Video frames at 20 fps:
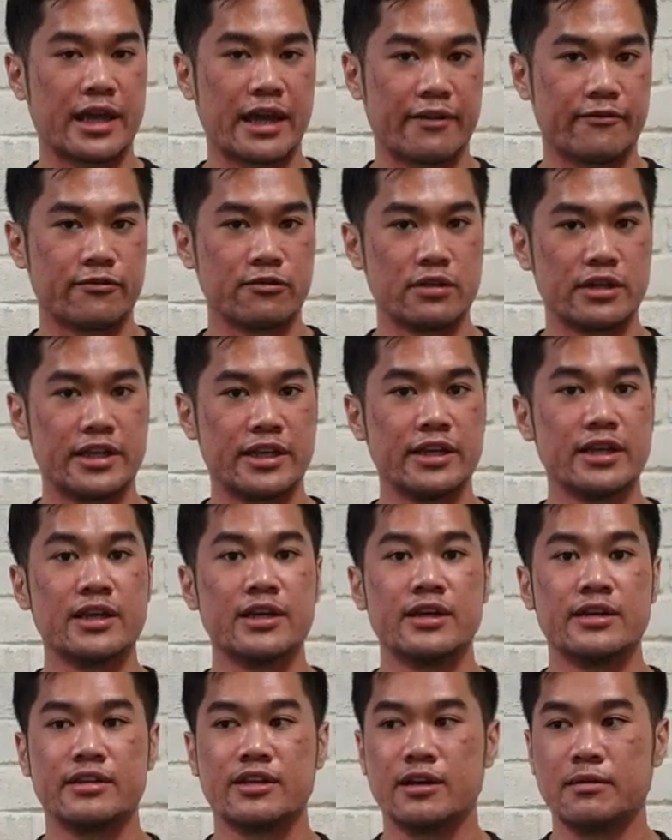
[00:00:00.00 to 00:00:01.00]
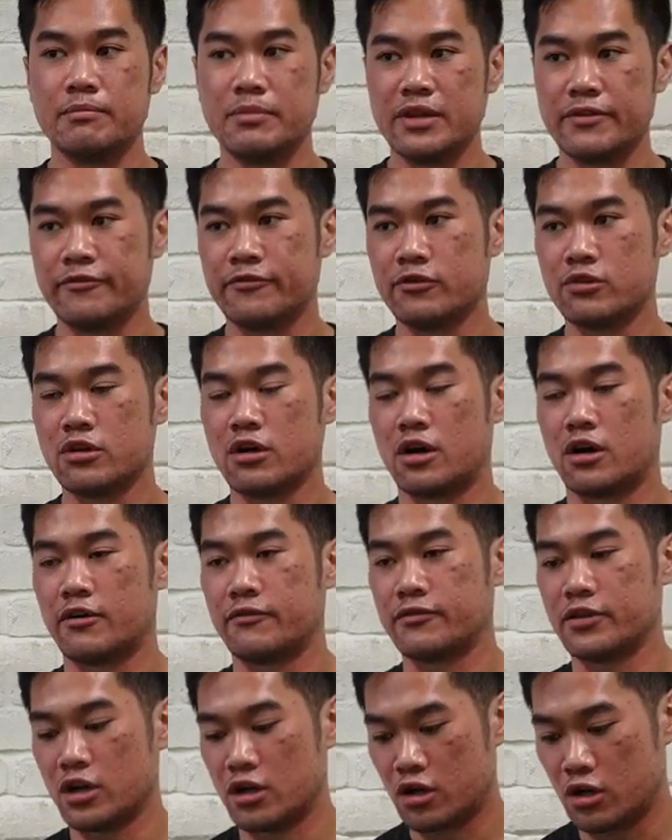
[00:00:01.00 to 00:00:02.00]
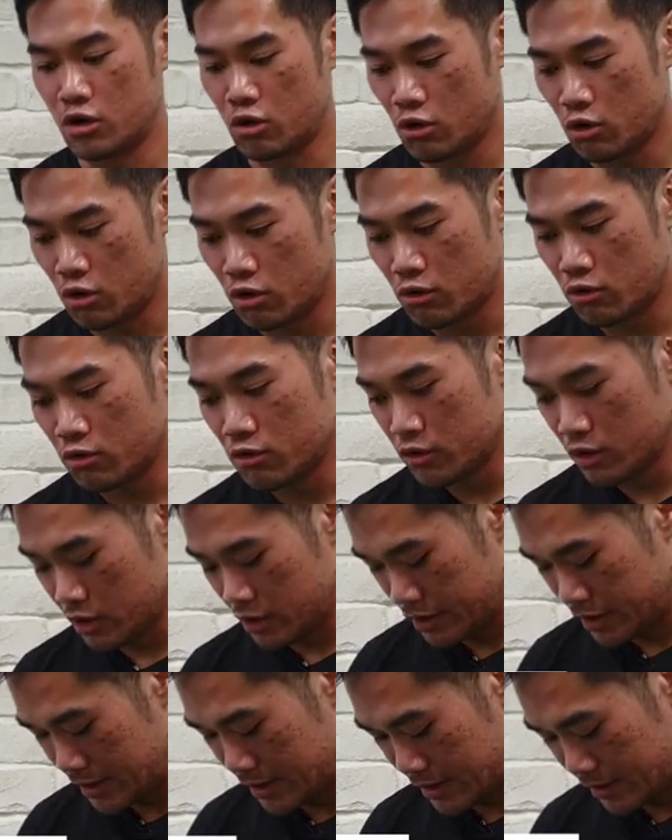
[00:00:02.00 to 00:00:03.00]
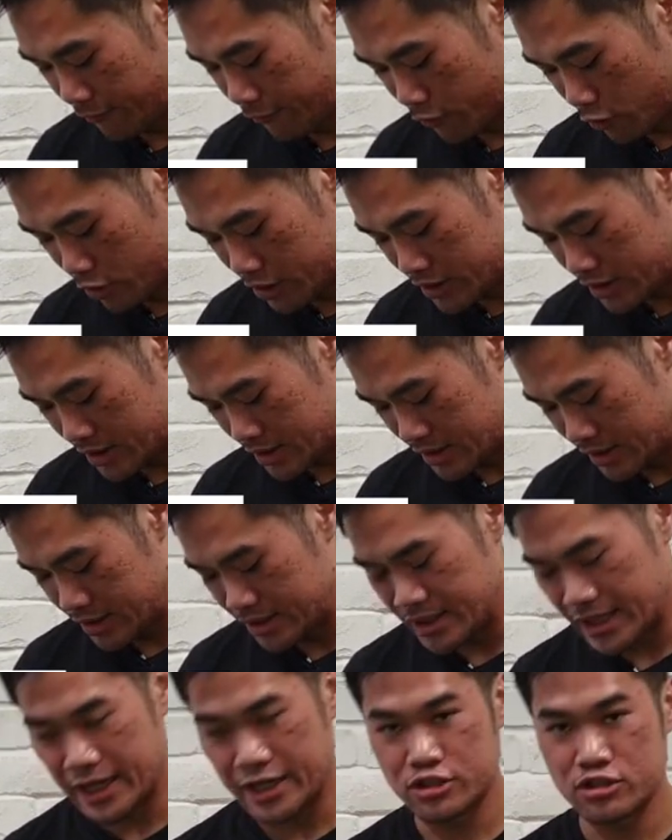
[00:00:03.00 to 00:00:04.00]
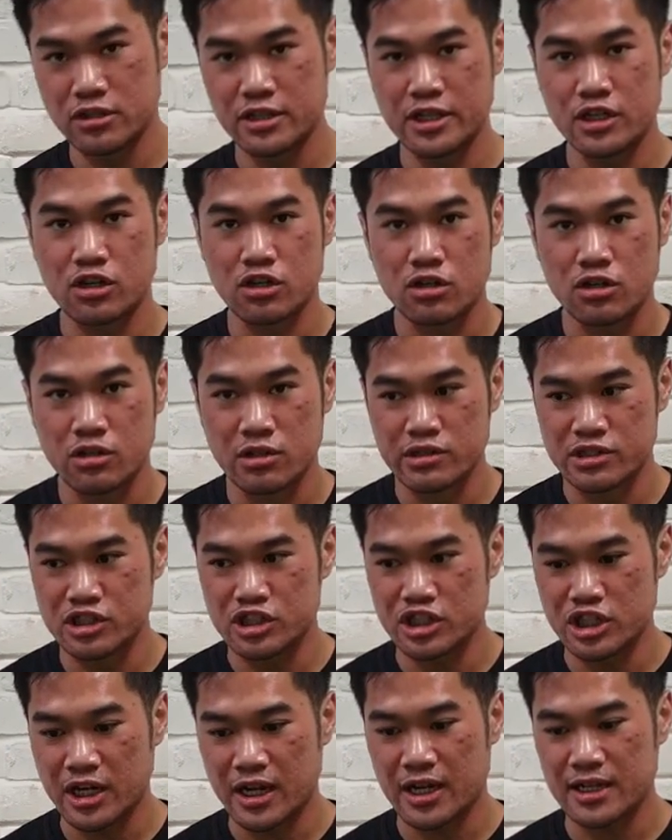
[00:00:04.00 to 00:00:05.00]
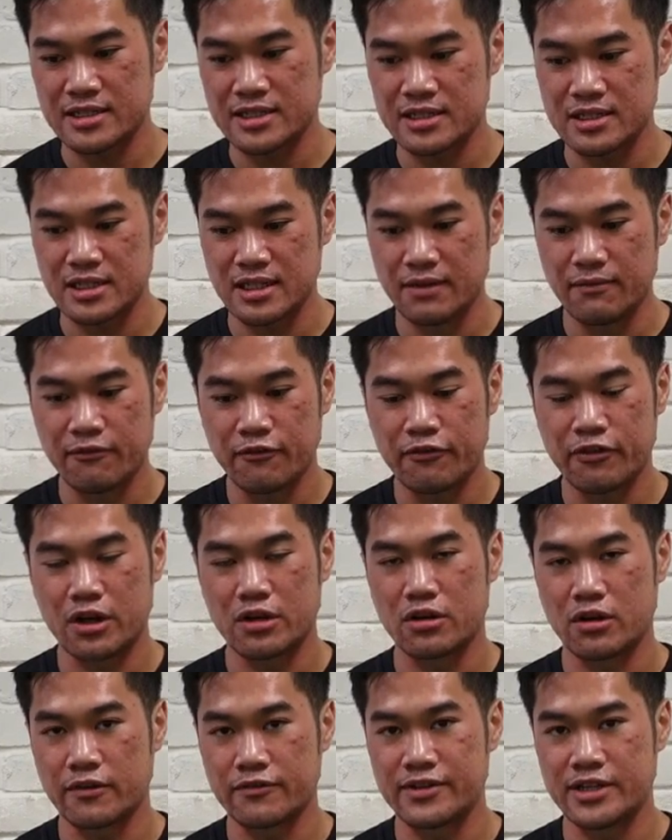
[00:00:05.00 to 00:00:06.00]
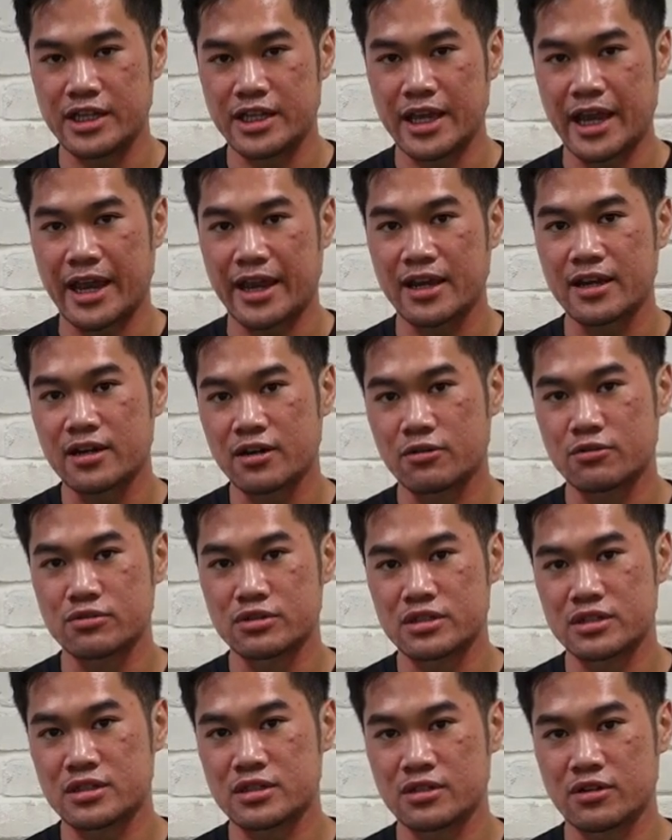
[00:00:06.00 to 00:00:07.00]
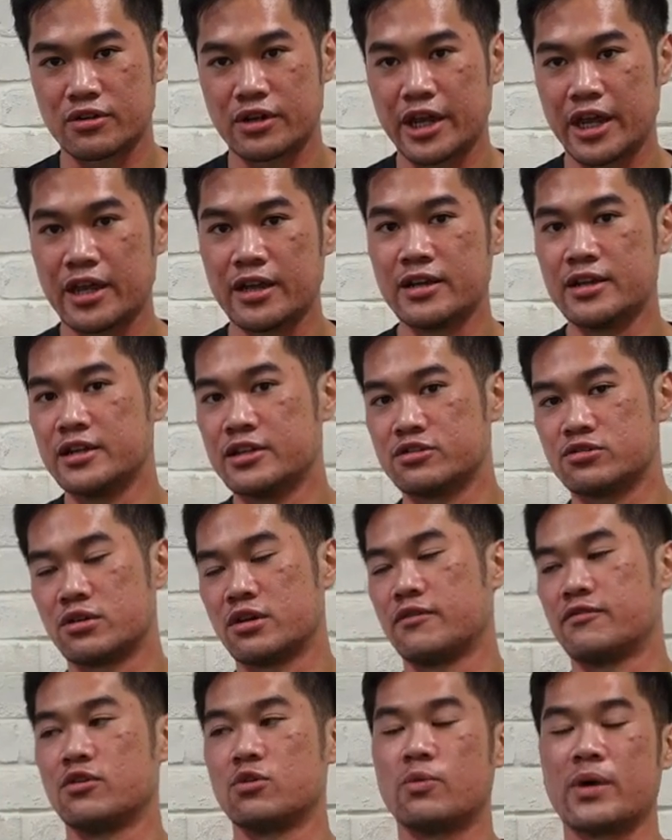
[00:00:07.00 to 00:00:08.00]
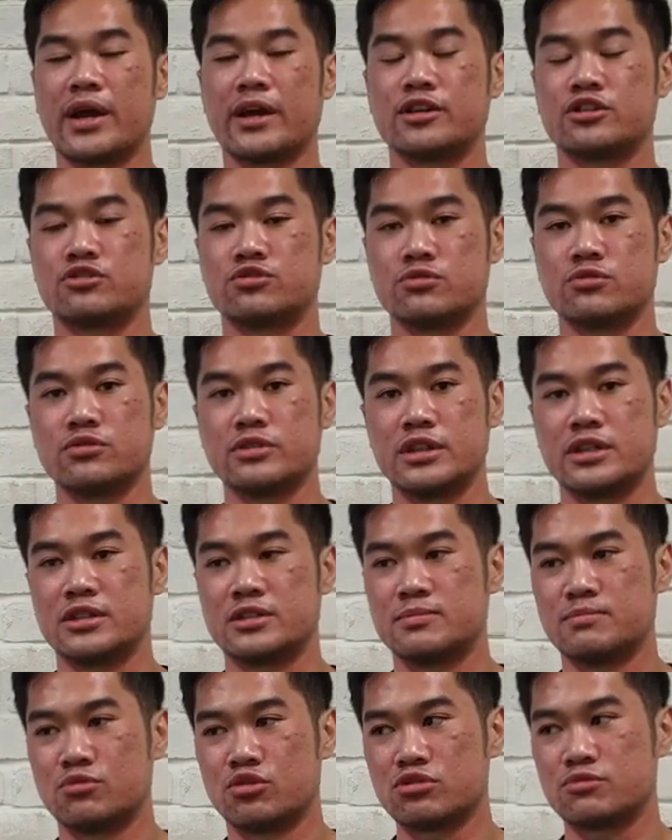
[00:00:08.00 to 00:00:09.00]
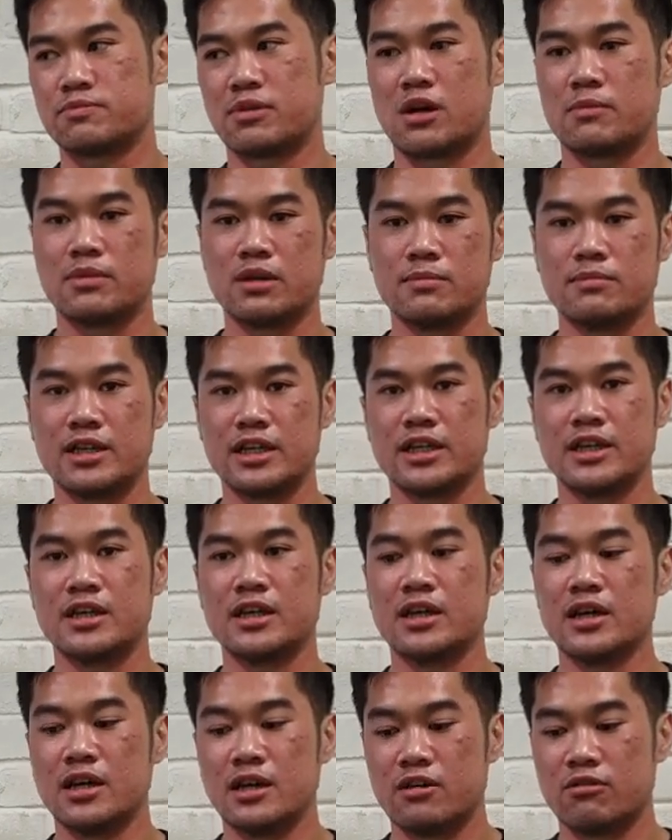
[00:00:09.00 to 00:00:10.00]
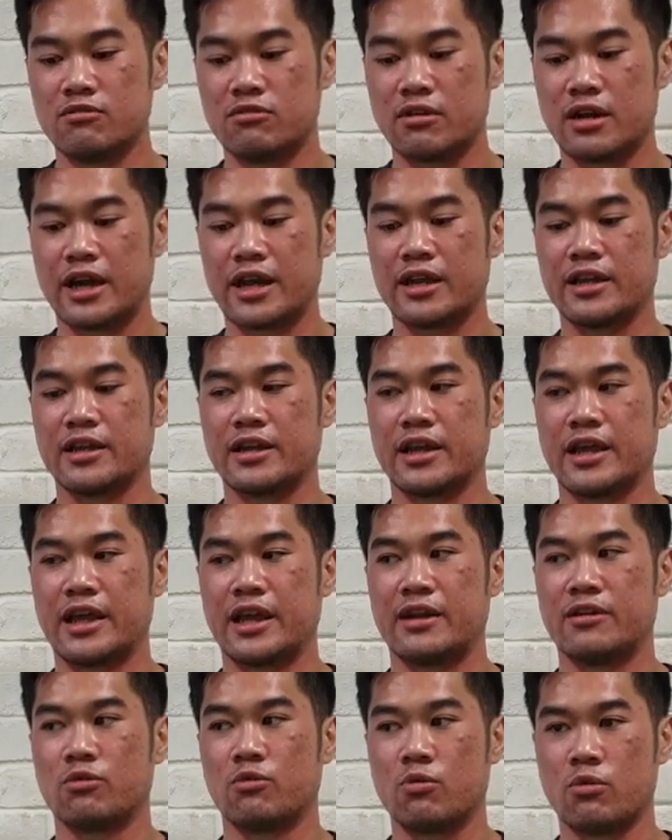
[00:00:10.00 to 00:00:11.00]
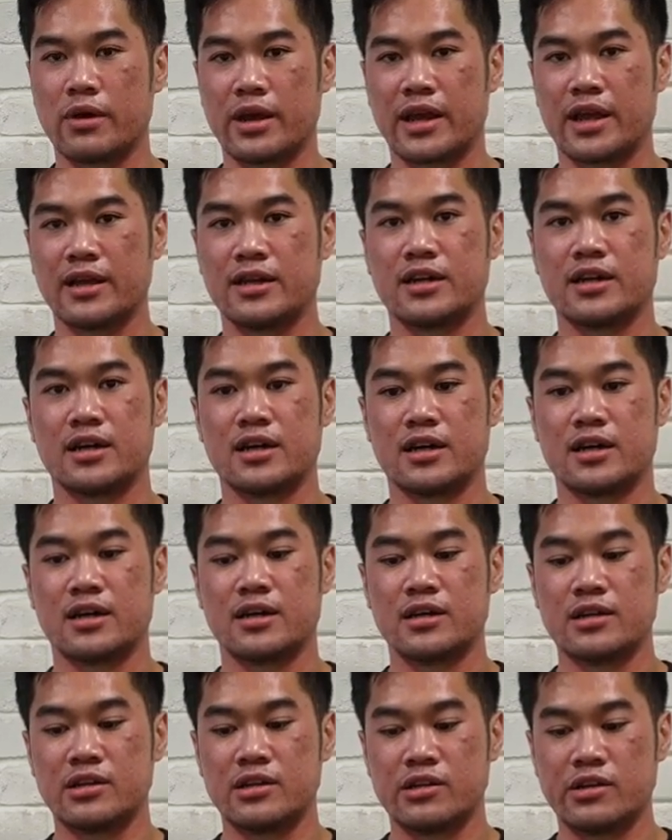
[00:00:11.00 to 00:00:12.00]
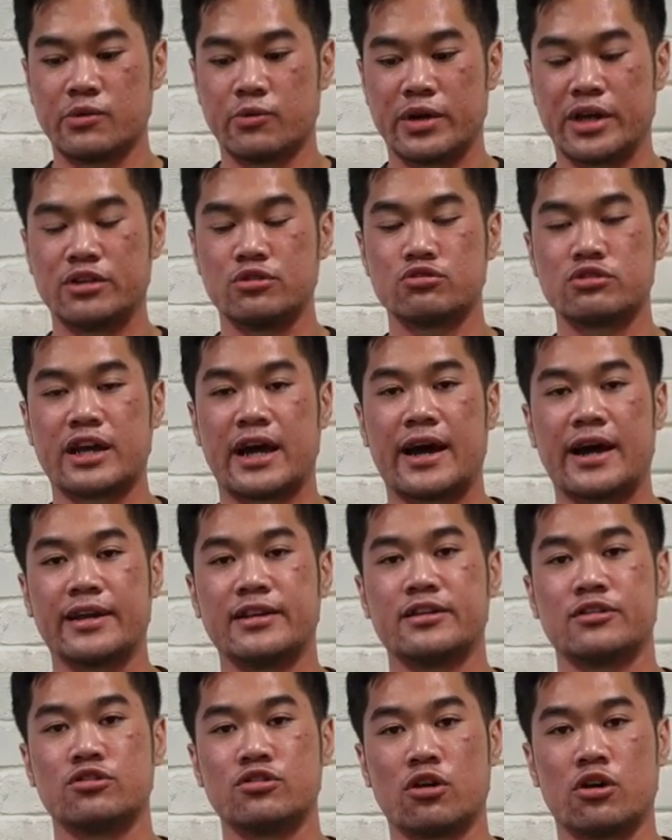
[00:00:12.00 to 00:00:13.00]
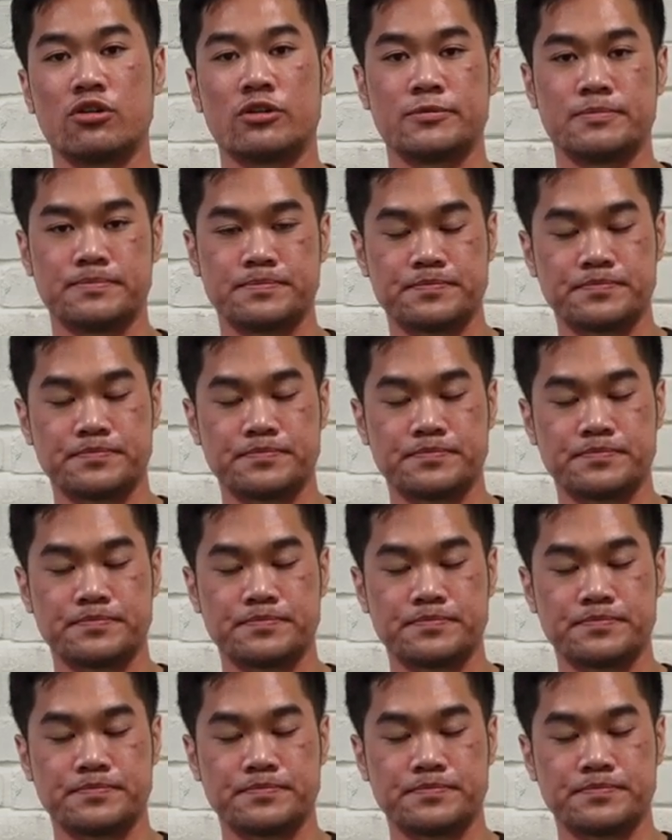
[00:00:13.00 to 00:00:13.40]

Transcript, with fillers: carefully, the midfoot of your whole foot is actually just in front of the ankles okay so if you wear a shoe it's most probably right at where, the, where you tie the knot.